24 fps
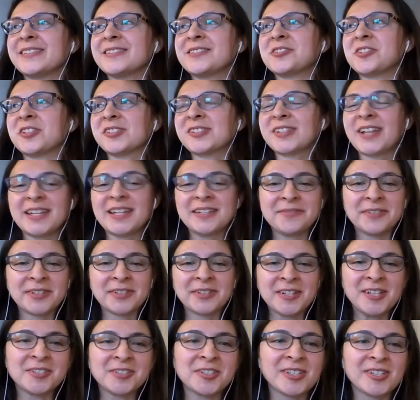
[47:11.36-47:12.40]
just kind of
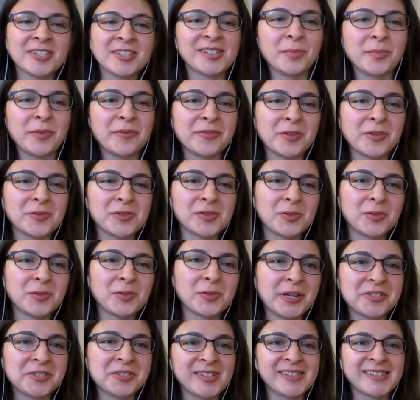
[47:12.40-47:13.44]
acknowledging some of those
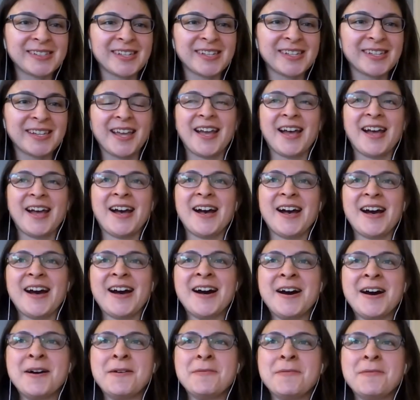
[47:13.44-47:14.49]
questions,
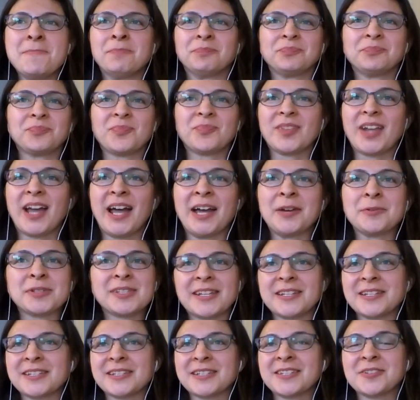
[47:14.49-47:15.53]
I would
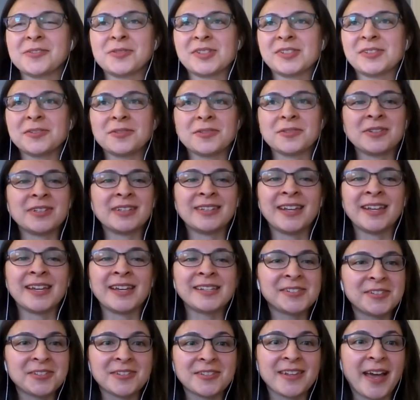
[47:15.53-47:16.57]
say to a student,
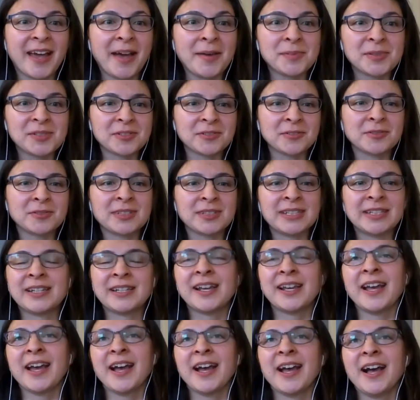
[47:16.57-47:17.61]
yes, absolutely.
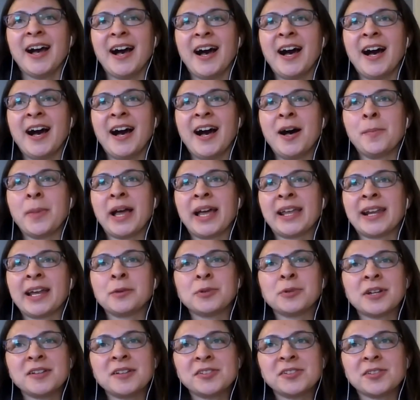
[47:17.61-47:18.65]
And I
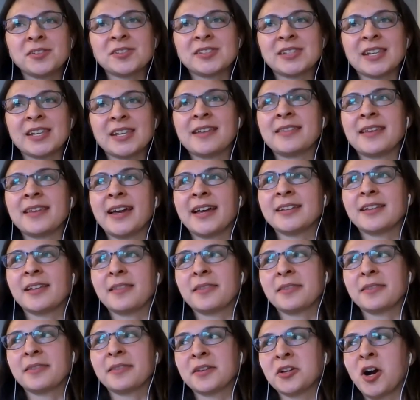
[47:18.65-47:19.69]
would also say that
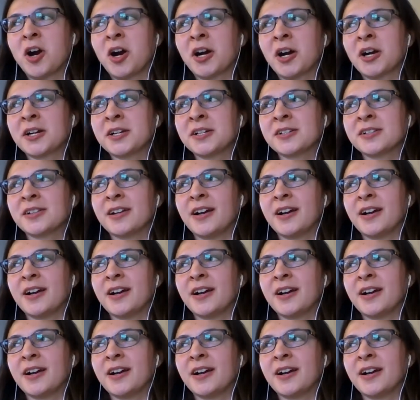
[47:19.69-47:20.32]
there are